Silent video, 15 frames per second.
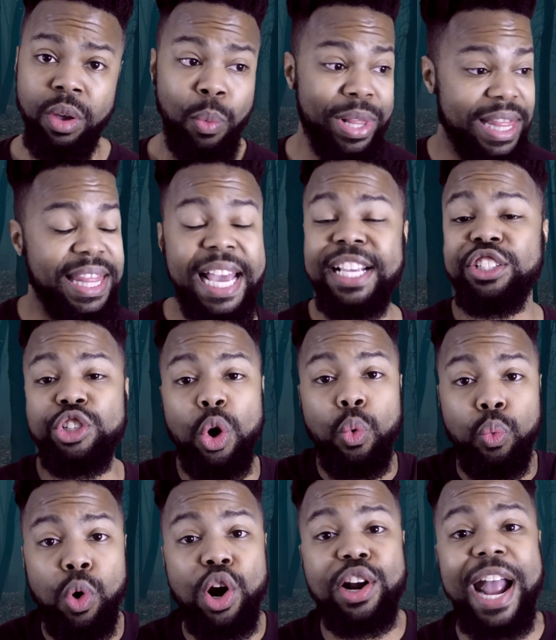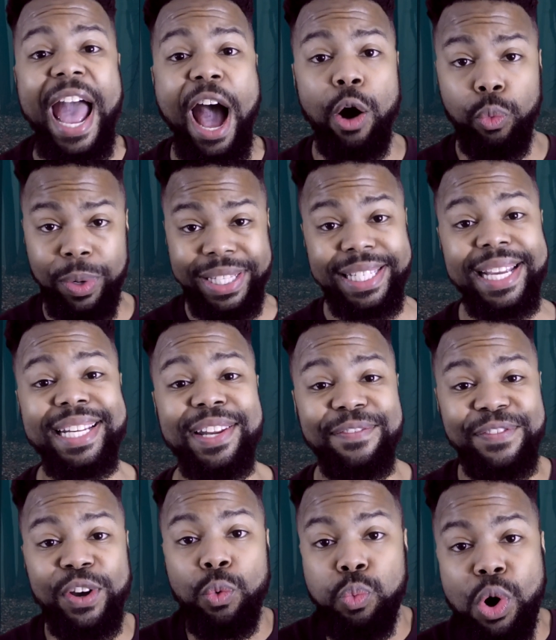When things don't work out, we tend to
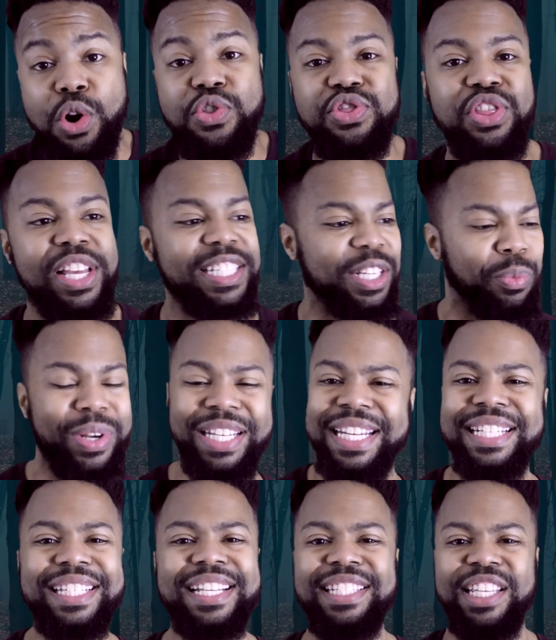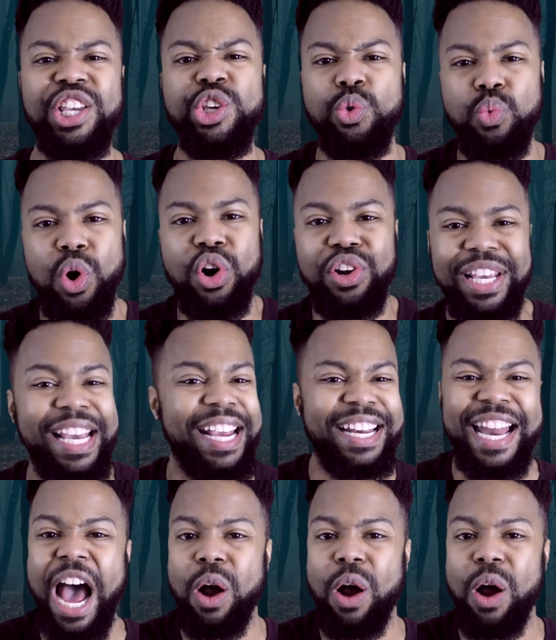feel worthless and we discontinue working,